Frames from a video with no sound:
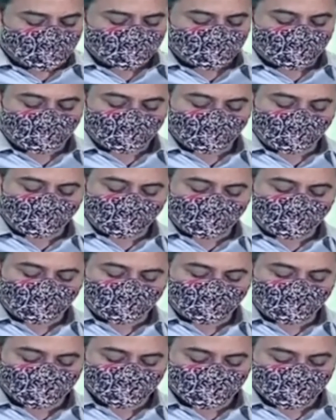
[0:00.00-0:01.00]

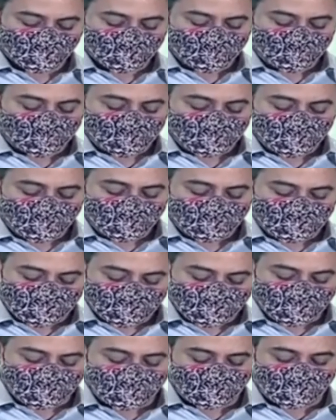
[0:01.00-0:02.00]
Telangana is
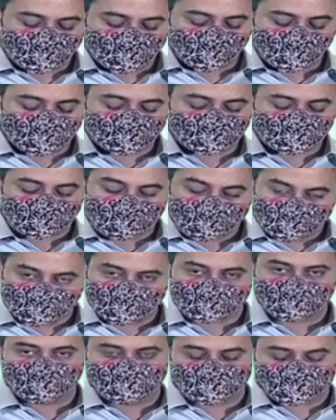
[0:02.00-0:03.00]
today the most
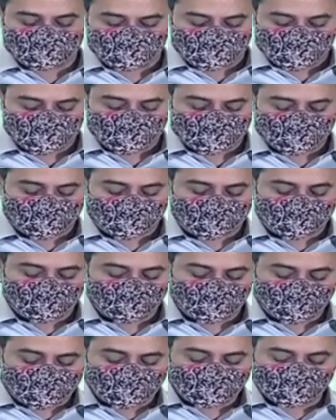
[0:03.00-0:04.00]
active
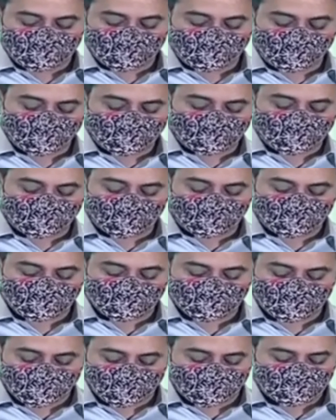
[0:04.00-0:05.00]
and well-supported
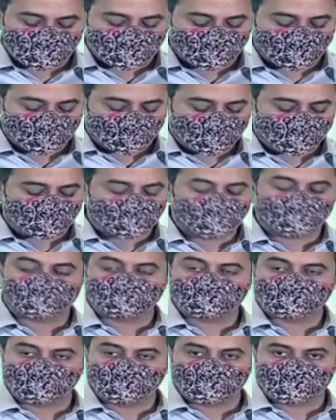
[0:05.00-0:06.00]
aerospace and
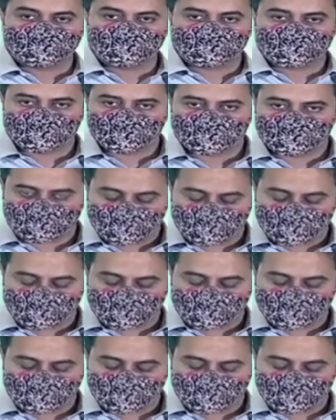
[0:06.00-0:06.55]
defense ecosystems